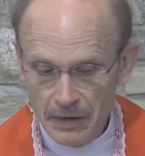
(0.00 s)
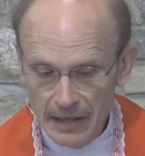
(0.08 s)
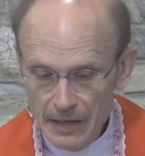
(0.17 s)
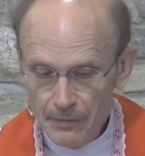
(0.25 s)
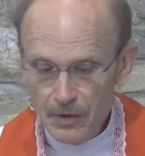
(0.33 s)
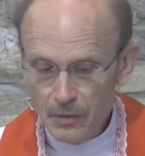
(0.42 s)
But
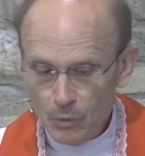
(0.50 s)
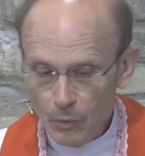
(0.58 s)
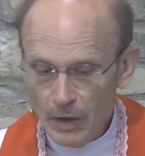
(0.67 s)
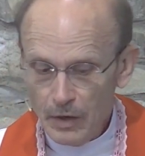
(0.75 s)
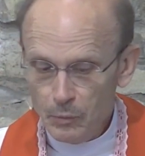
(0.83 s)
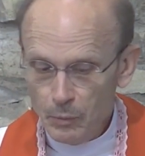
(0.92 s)
even
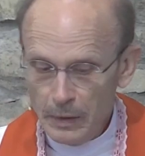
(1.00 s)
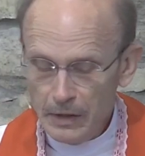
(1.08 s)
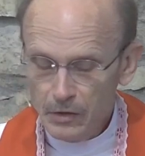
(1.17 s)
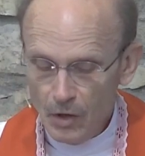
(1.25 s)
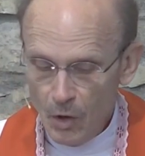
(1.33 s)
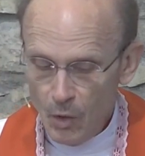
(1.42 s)
when we
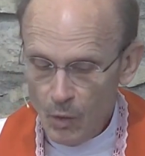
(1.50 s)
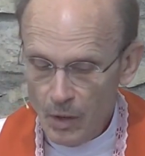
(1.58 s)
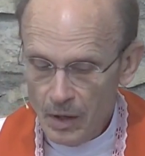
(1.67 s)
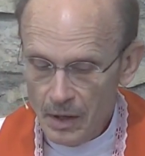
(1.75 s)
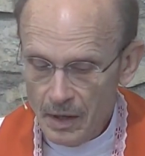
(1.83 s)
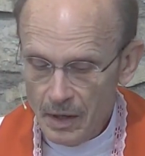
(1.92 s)
know
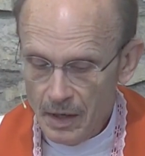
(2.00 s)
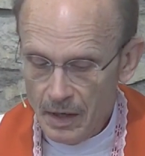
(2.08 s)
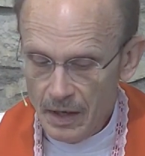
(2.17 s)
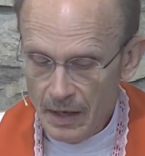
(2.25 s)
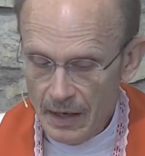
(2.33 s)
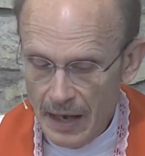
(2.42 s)

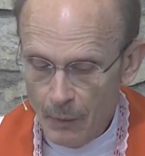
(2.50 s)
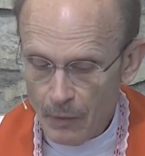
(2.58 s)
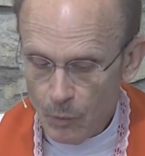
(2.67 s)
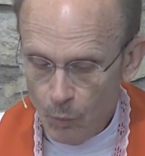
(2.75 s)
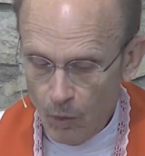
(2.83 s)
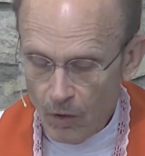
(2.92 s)
how
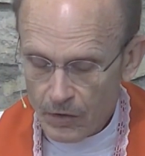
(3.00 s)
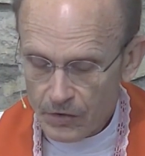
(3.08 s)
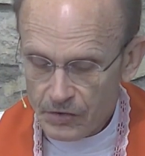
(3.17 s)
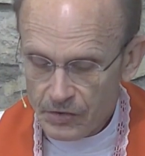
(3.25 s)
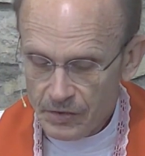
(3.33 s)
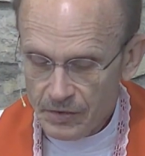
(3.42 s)
it
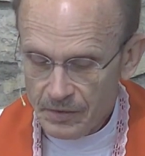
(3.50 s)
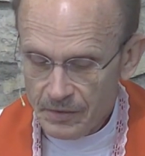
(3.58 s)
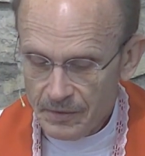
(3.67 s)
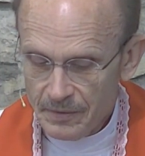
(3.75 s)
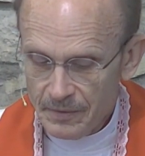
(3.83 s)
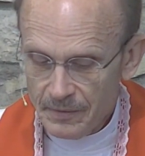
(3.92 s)
works.
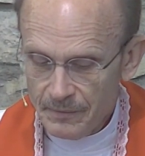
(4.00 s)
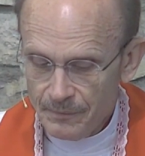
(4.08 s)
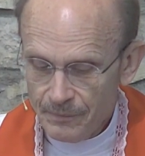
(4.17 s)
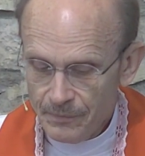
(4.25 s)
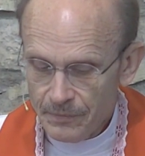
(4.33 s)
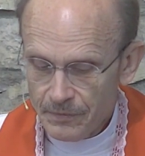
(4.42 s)

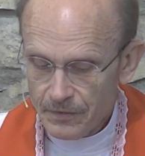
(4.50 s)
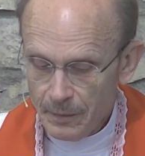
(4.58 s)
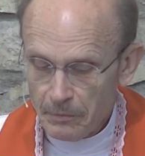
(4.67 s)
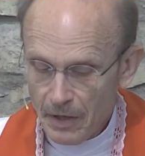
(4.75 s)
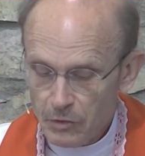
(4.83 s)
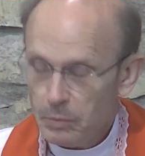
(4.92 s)

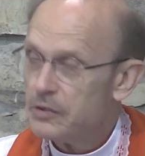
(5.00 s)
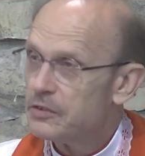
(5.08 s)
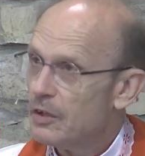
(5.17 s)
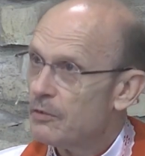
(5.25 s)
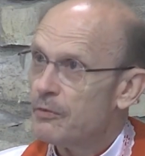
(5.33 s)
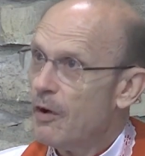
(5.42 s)
Sometimes we
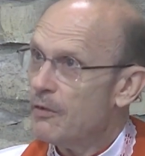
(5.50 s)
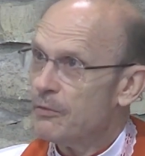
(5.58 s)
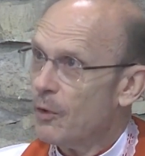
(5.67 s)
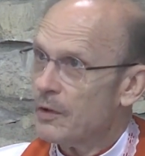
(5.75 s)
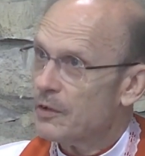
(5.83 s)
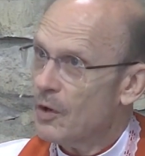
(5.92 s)
still fall
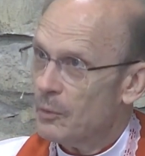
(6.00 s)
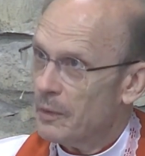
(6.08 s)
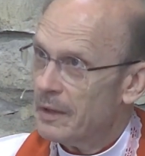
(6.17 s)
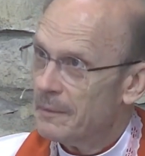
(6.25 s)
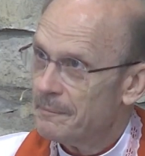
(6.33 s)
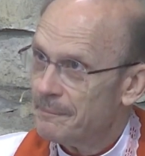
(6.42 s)
for it, don't
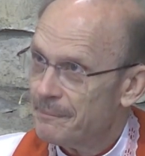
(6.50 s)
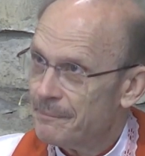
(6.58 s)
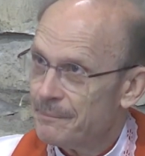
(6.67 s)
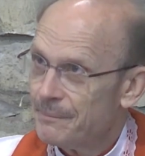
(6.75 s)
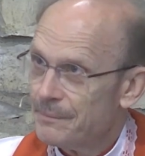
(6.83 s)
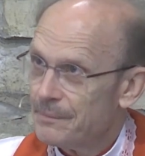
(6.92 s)
we?
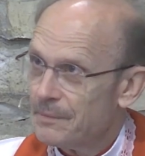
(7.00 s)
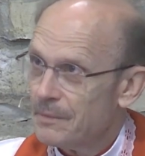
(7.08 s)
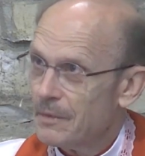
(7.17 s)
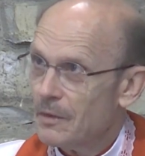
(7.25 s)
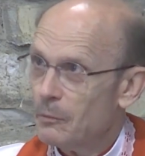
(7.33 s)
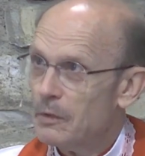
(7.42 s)

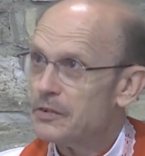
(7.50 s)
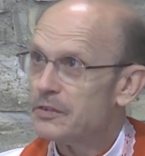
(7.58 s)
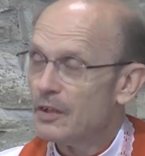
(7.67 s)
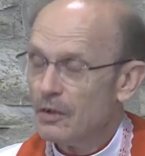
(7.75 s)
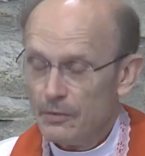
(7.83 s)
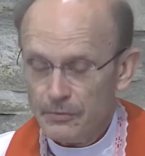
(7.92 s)
We
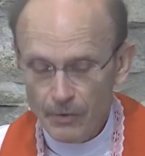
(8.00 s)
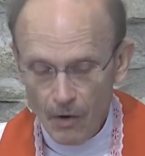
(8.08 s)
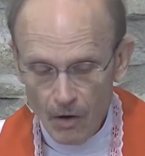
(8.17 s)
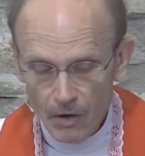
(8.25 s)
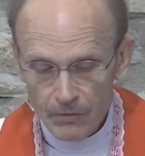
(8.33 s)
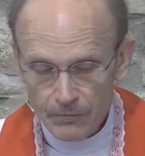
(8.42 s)
still
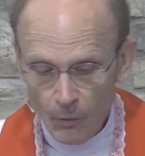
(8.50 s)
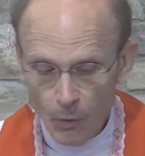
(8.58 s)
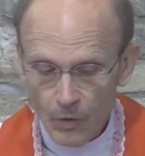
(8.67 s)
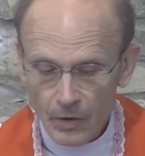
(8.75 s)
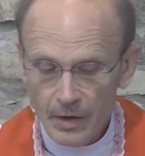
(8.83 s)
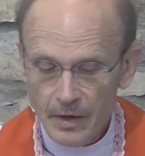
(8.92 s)
fall
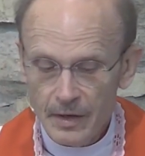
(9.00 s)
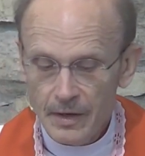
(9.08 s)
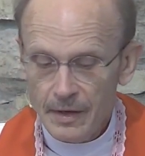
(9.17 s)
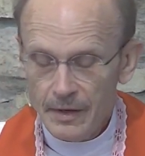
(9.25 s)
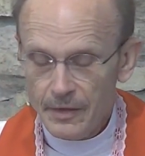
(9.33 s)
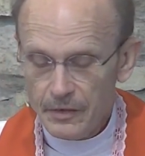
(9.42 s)
for
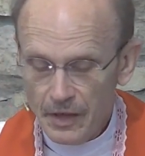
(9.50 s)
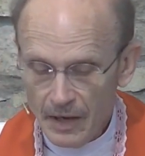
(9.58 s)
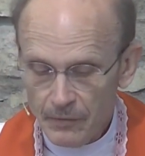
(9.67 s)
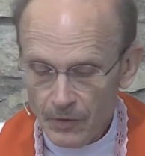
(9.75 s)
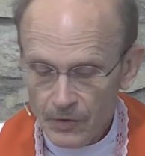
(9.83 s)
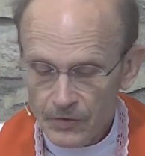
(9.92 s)
the
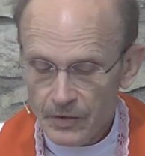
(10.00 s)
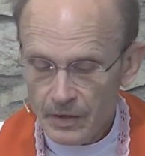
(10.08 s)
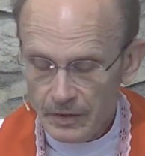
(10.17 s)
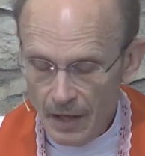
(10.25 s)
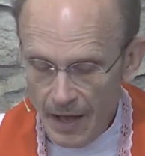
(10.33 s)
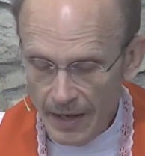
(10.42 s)
devil's
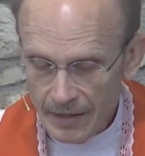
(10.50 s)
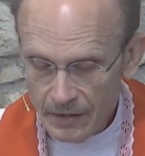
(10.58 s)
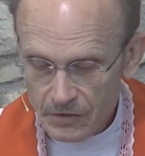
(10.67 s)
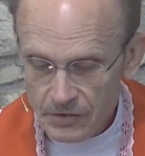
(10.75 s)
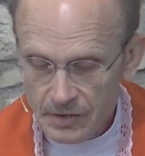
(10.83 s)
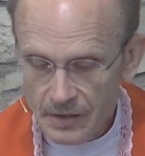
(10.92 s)

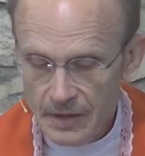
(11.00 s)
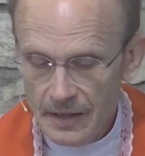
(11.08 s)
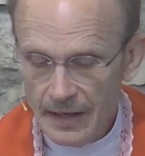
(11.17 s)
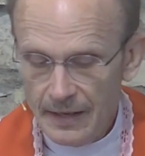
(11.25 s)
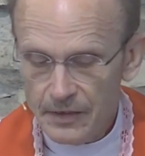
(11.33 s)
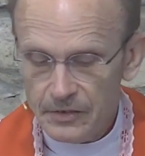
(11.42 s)
lies
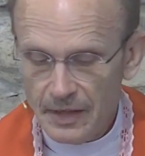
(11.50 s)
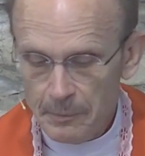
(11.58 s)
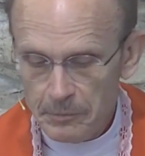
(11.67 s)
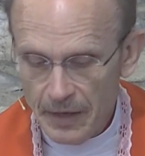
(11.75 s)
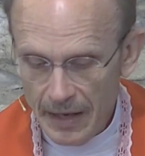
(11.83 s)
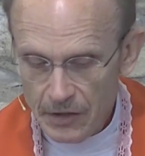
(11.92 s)
and his
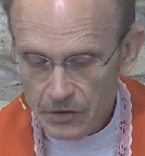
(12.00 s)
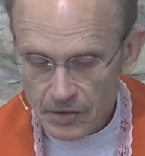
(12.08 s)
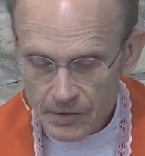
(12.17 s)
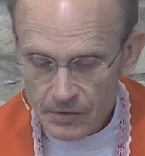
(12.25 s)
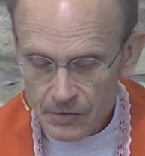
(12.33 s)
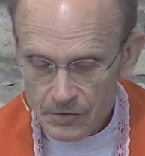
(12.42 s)

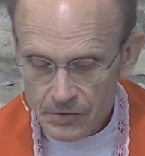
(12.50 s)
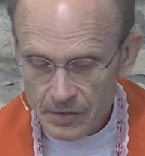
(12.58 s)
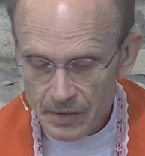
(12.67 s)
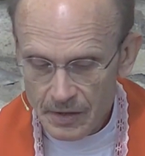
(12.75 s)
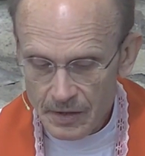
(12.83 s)
temptations